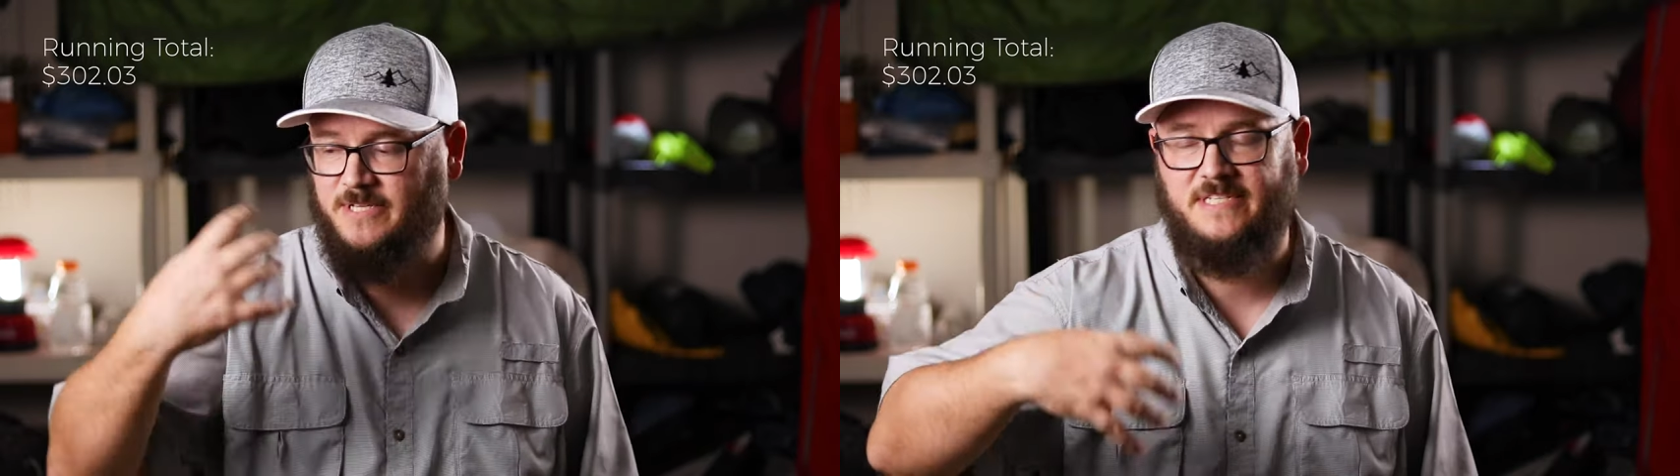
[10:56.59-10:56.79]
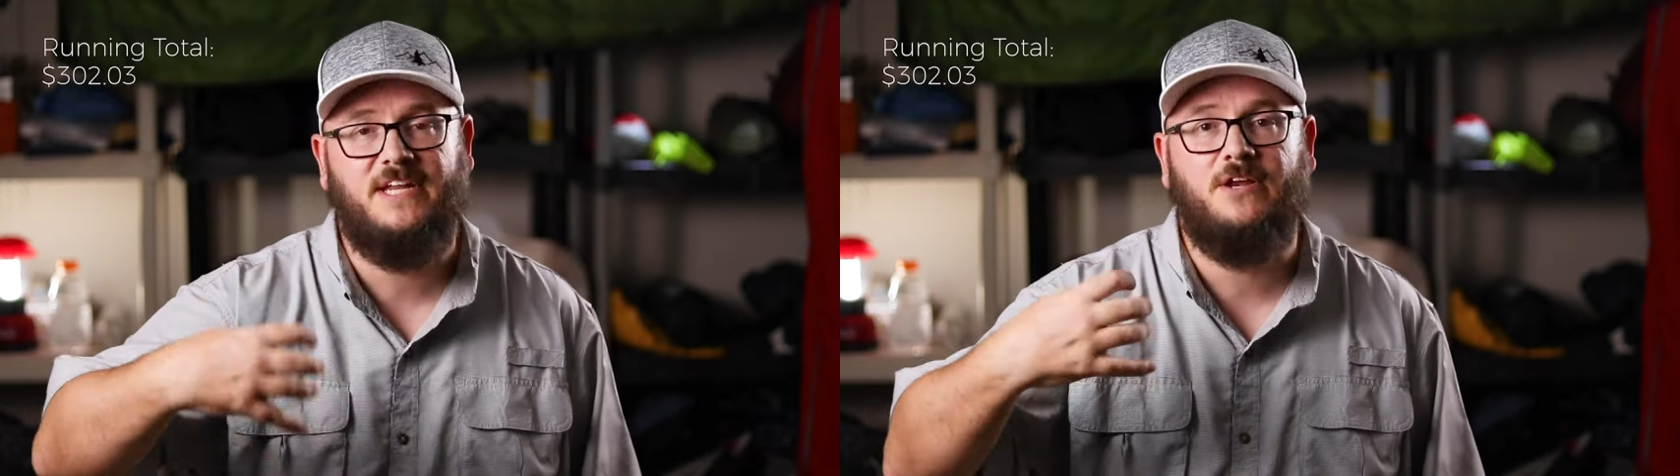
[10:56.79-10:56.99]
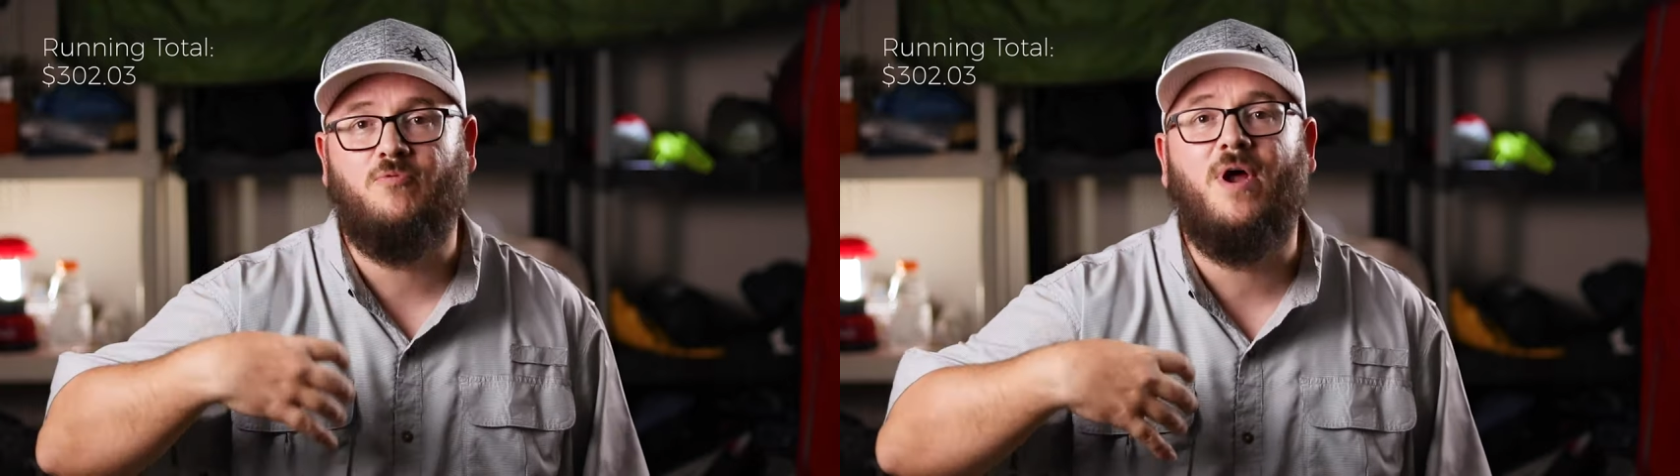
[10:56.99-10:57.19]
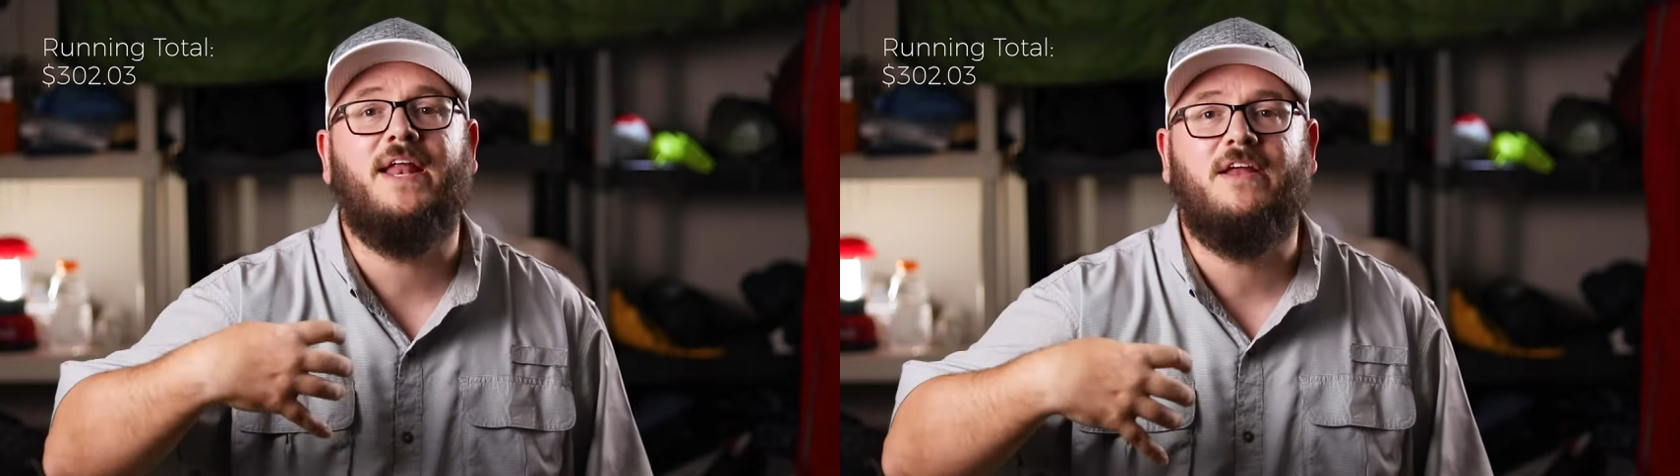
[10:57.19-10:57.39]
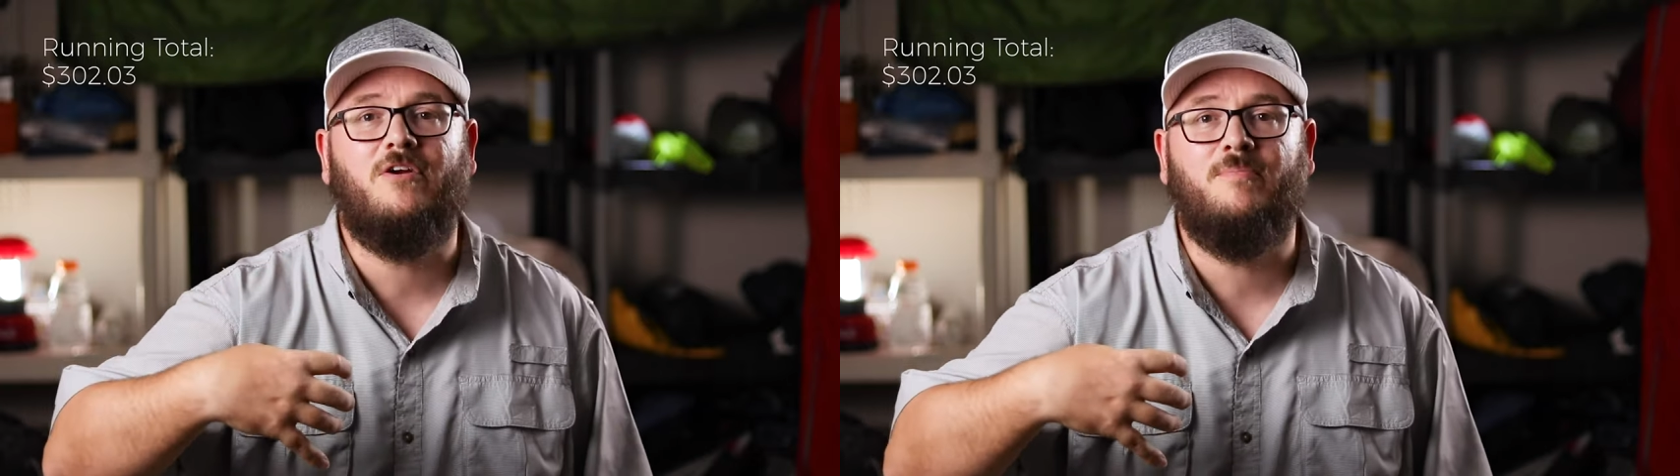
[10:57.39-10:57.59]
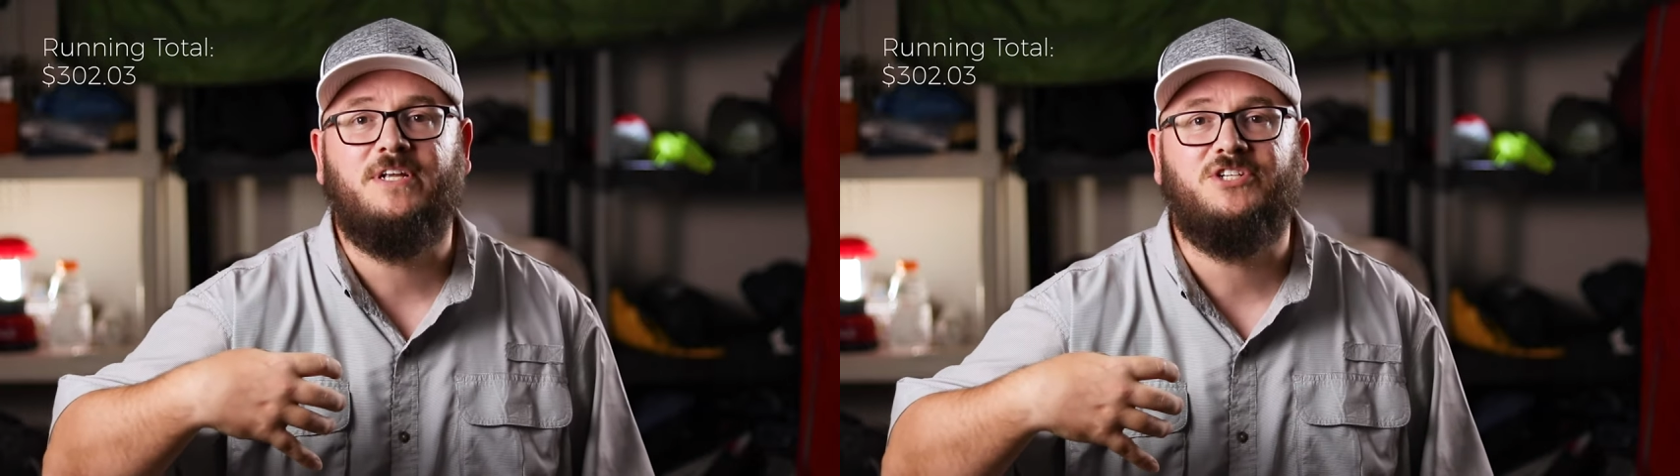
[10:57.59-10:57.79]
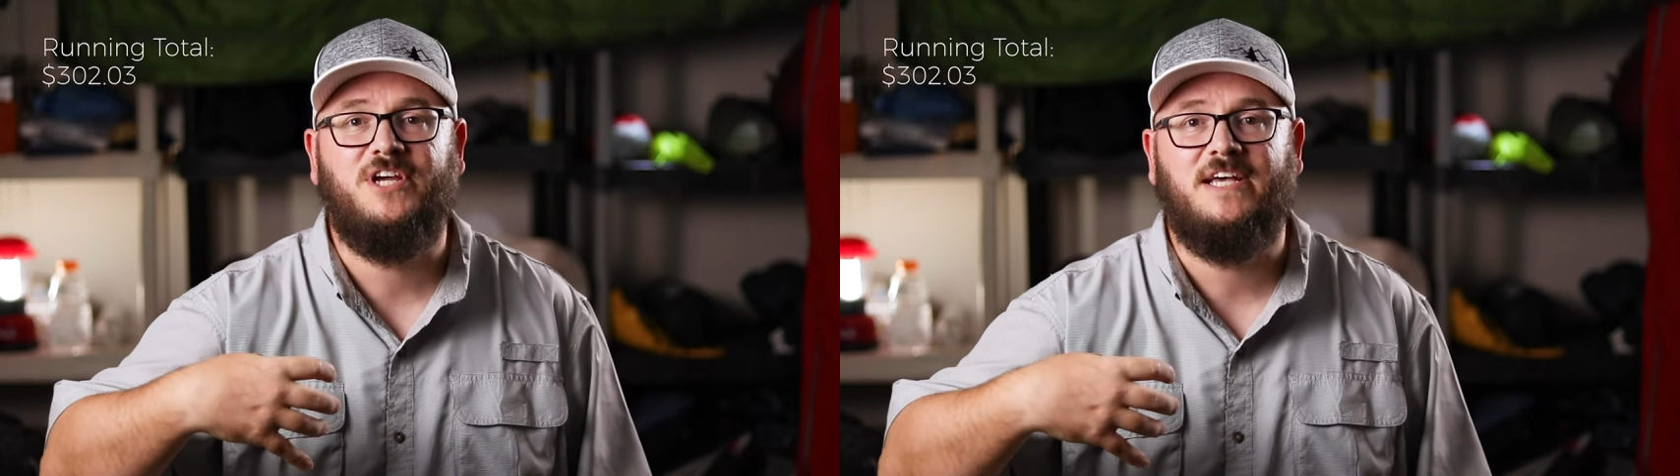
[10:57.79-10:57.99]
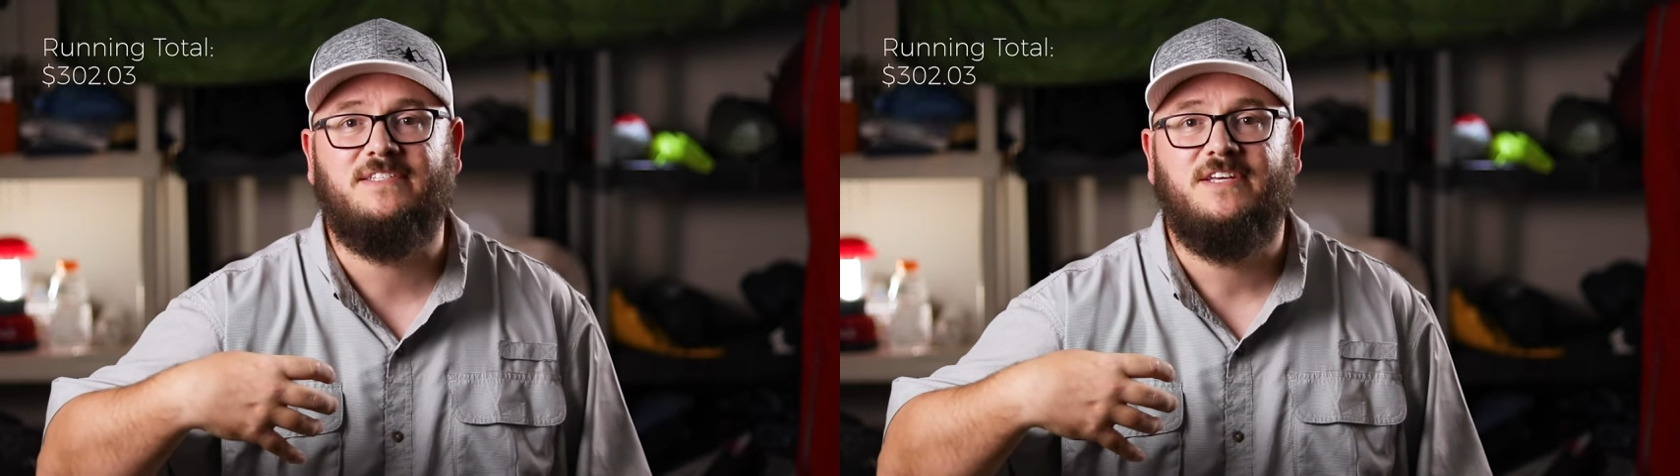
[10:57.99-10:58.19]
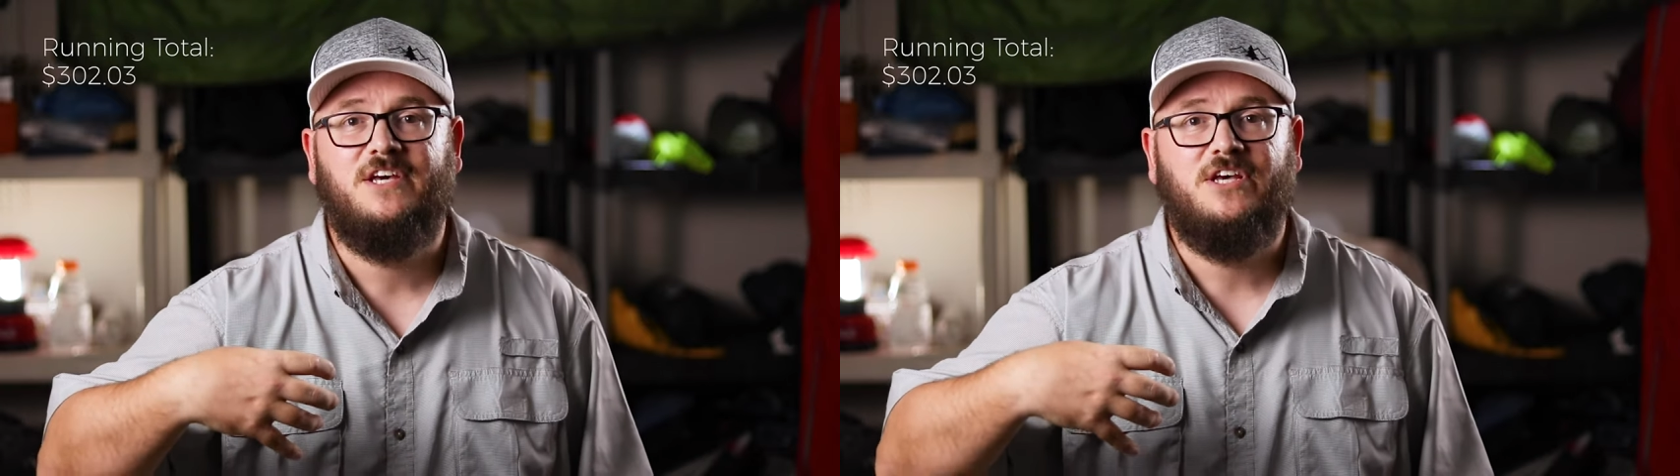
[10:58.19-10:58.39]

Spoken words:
sitting right here on my chest